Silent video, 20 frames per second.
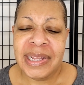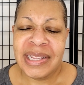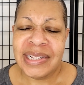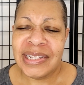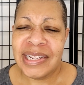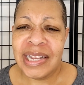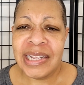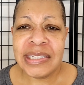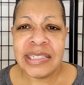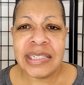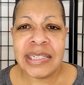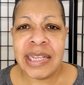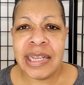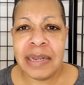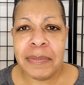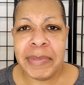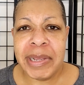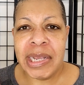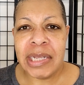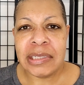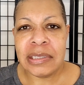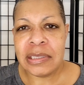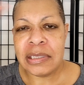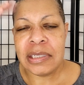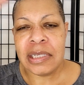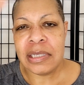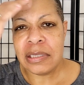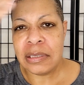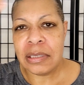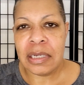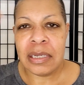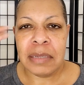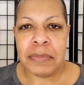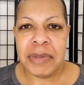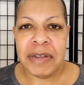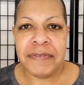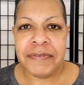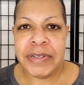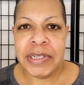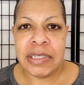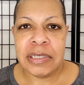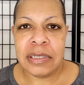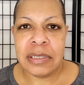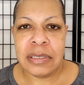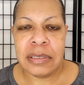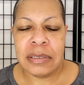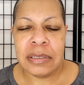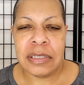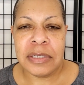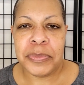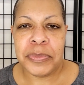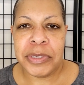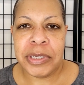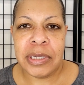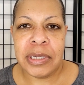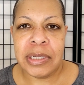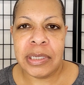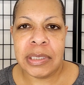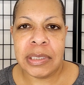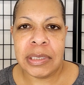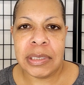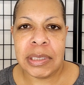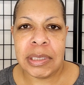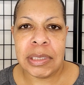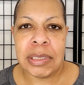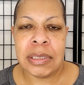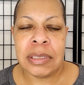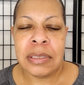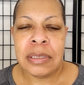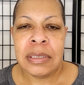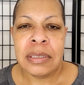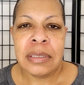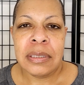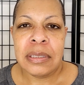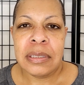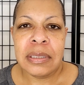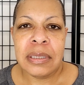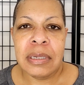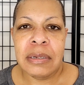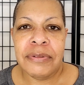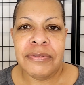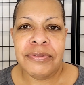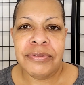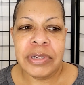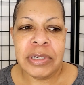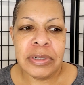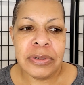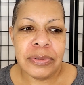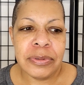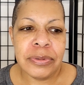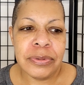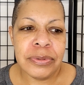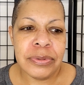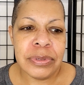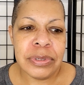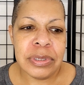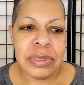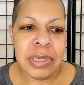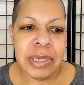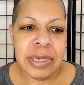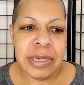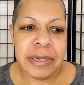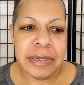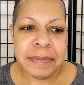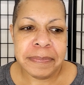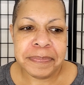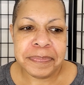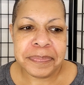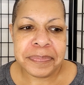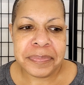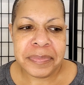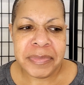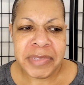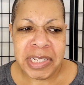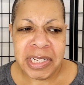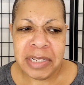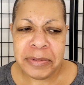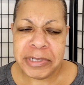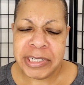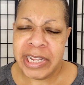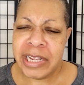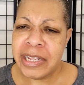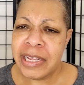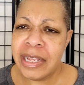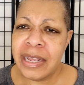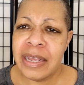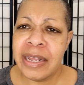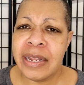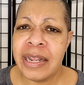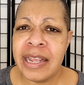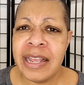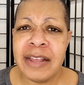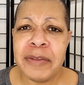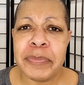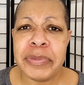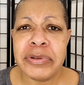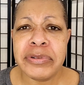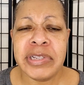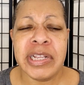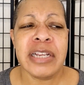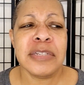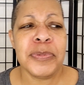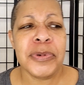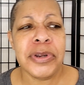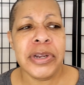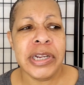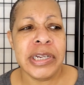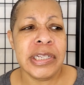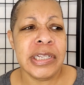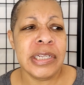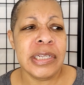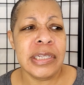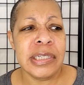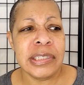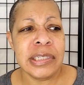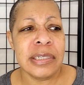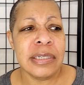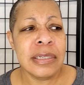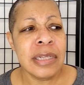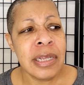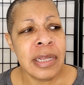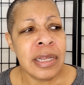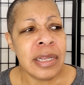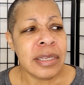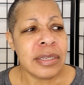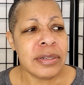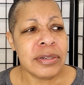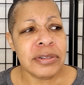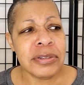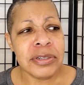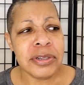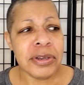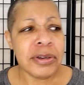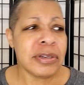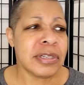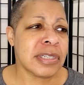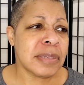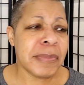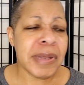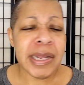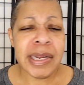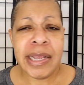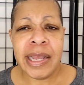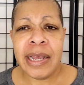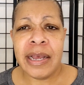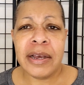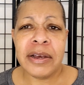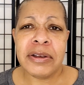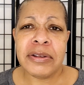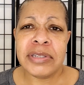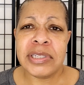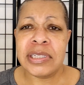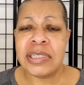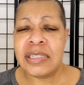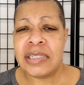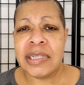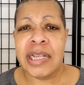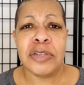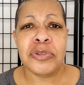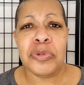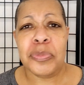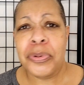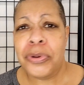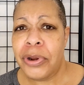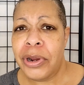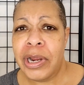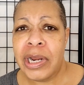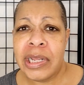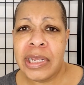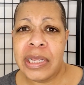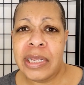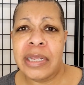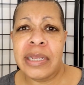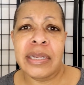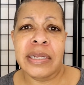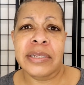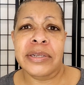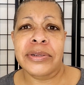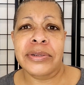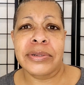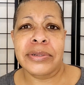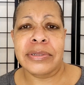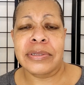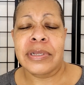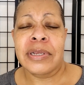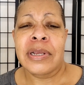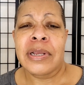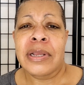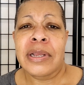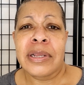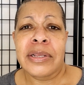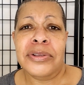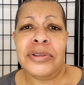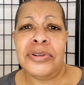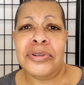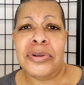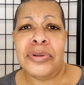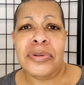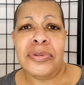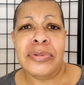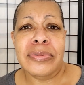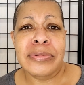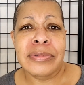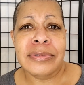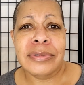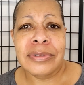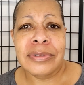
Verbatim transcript: yeah, I just can't imagine just getting stuck in my face just because of wrinkles. Um, yeah, he was like, yeah, they have Botox parties, and, you know, you go to somebody's house and it's an actual party, and there's, you know,